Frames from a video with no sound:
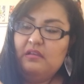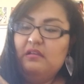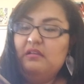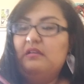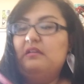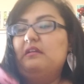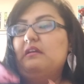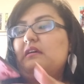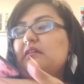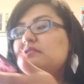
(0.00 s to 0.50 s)

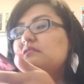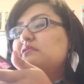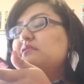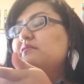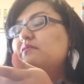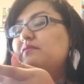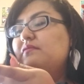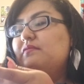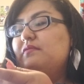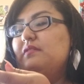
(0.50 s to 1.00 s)
It has a
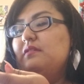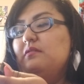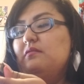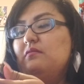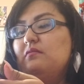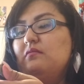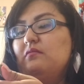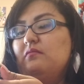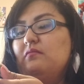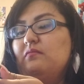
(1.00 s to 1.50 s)

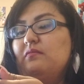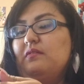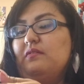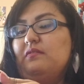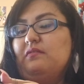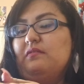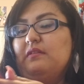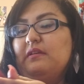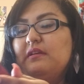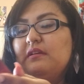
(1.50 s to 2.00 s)
few
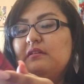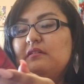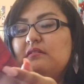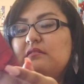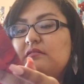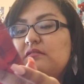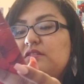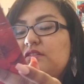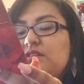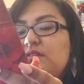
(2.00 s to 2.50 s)
with like
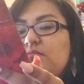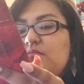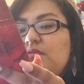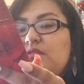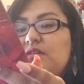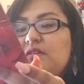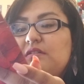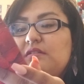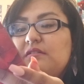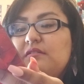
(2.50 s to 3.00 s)
a
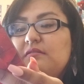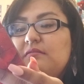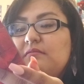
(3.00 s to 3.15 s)
shimmer.